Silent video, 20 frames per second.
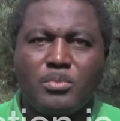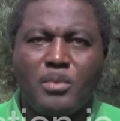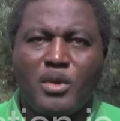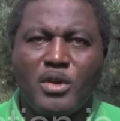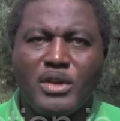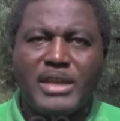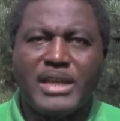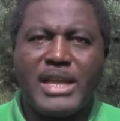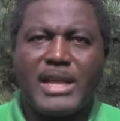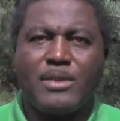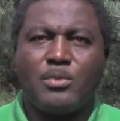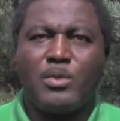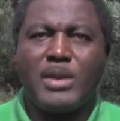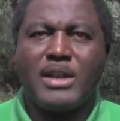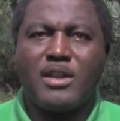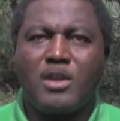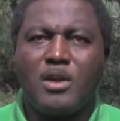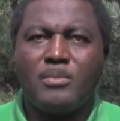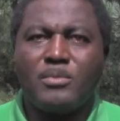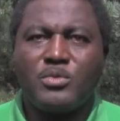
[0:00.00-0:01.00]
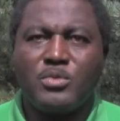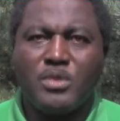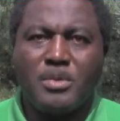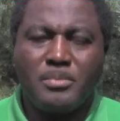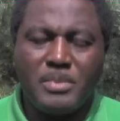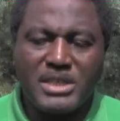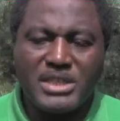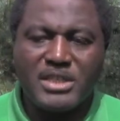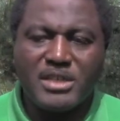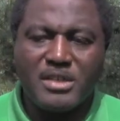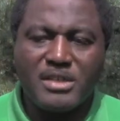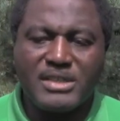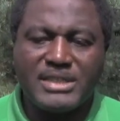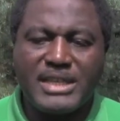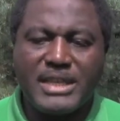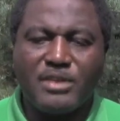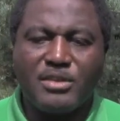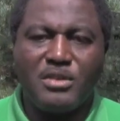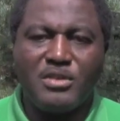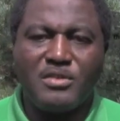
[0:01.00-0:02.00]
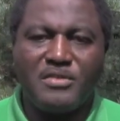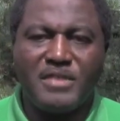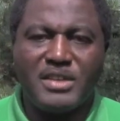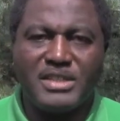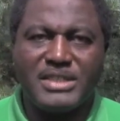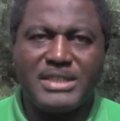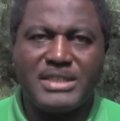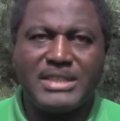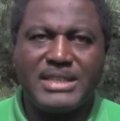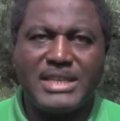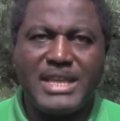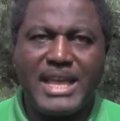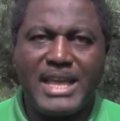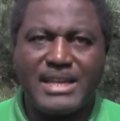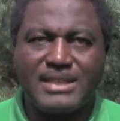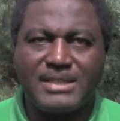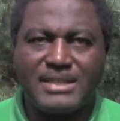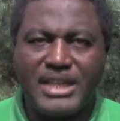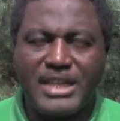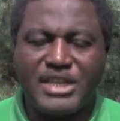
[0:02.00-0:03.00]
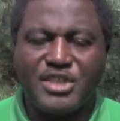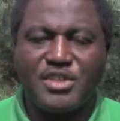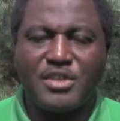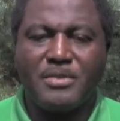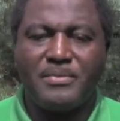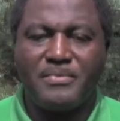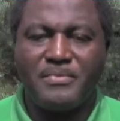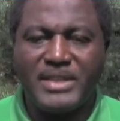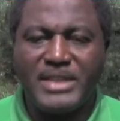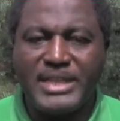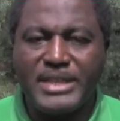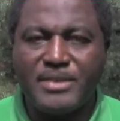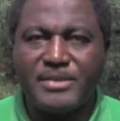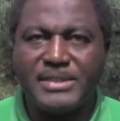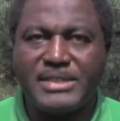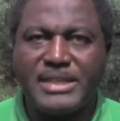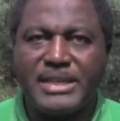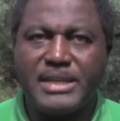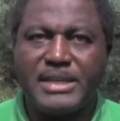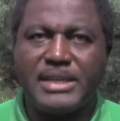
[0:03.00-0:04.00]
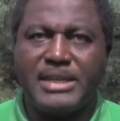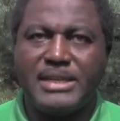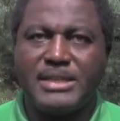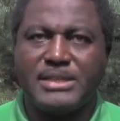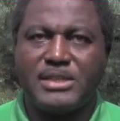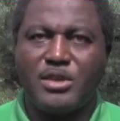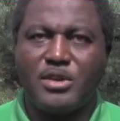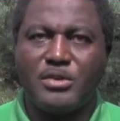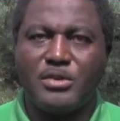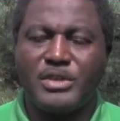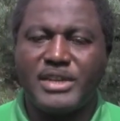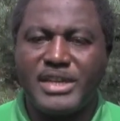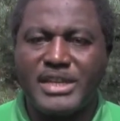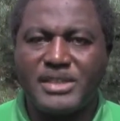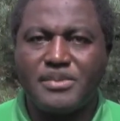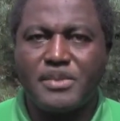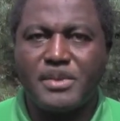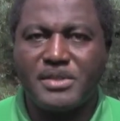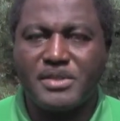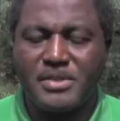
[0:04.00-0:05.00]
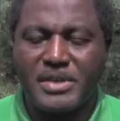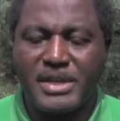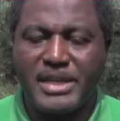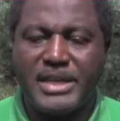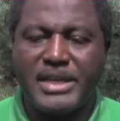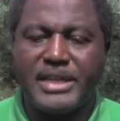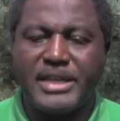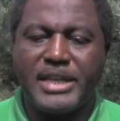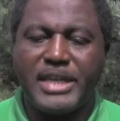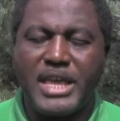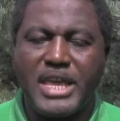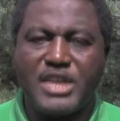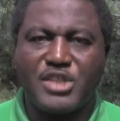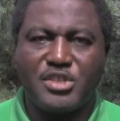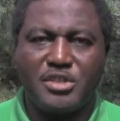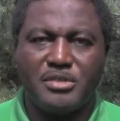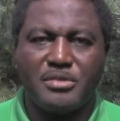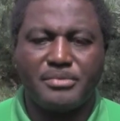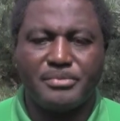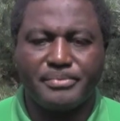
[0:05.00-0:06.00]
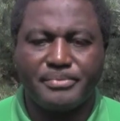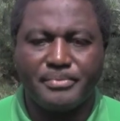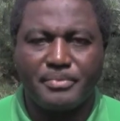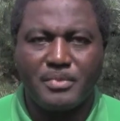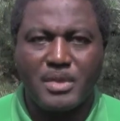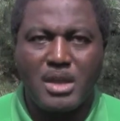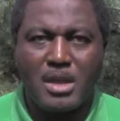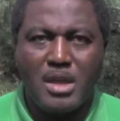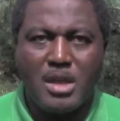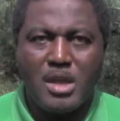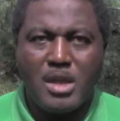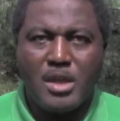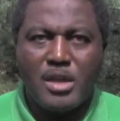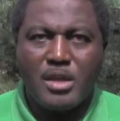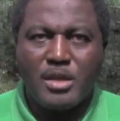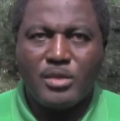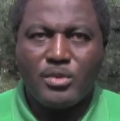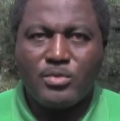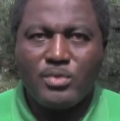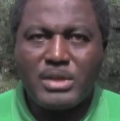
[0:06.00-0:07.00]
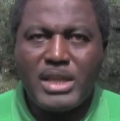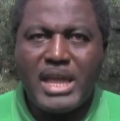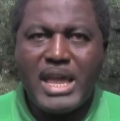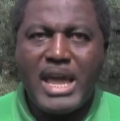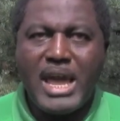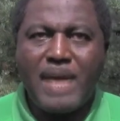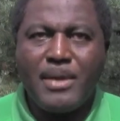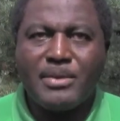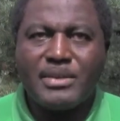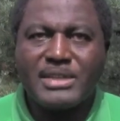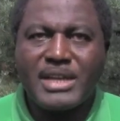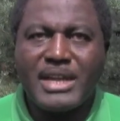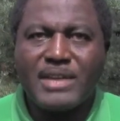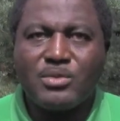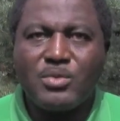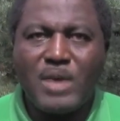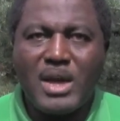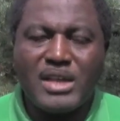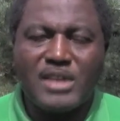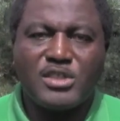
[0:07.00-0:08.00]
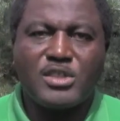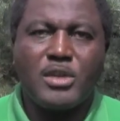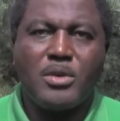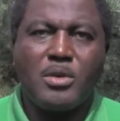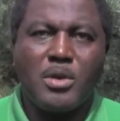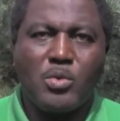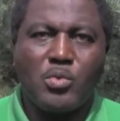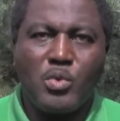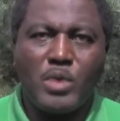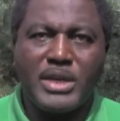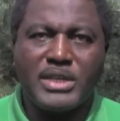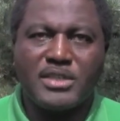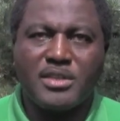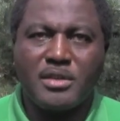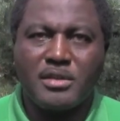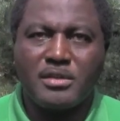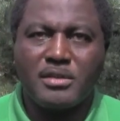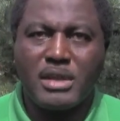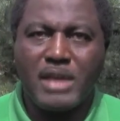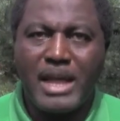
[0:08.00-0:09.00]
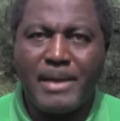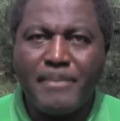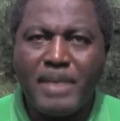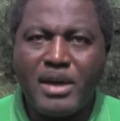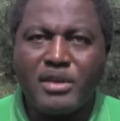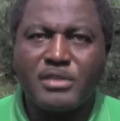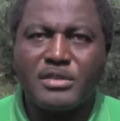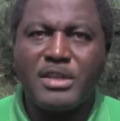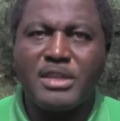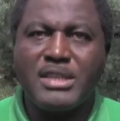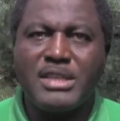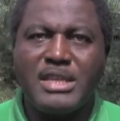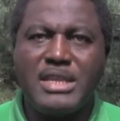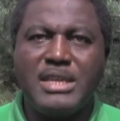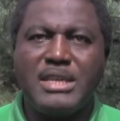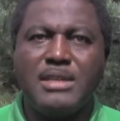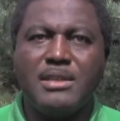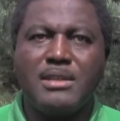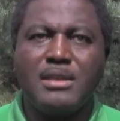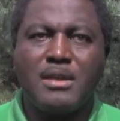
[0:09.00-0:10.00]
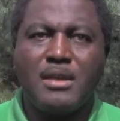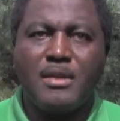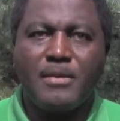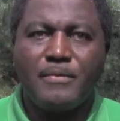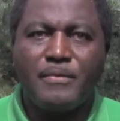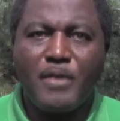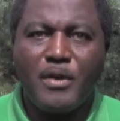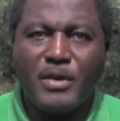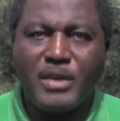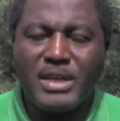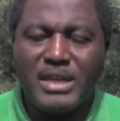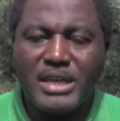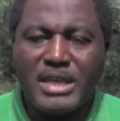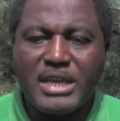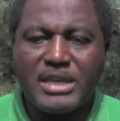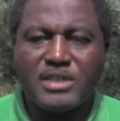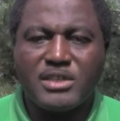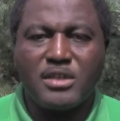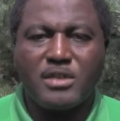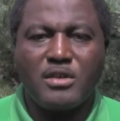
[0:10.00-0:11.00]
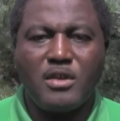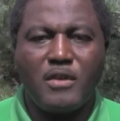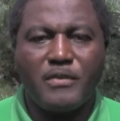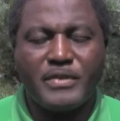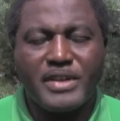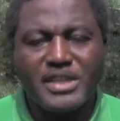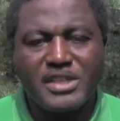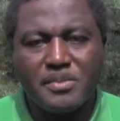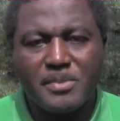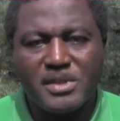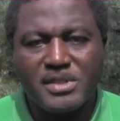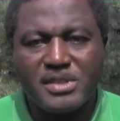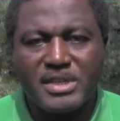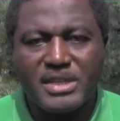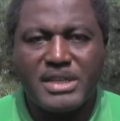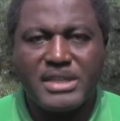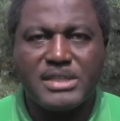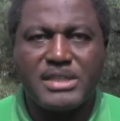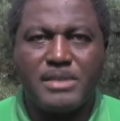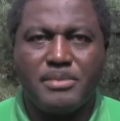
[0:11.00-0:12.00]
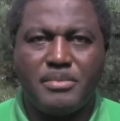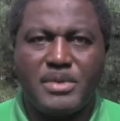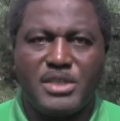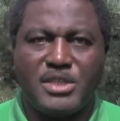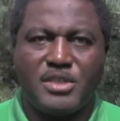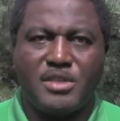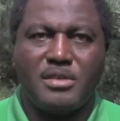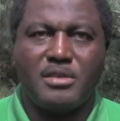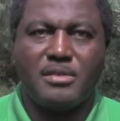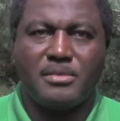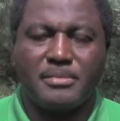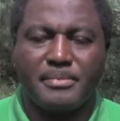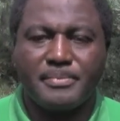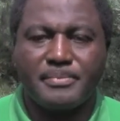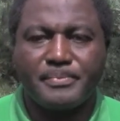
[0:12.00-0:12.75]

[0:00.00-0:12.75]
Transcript: Good morning and welcome to the Michigan State University Extension video series on Christmas tree irrigation. Today I will try to answer your question about the need for irrigation of Christmas trees in Michigan.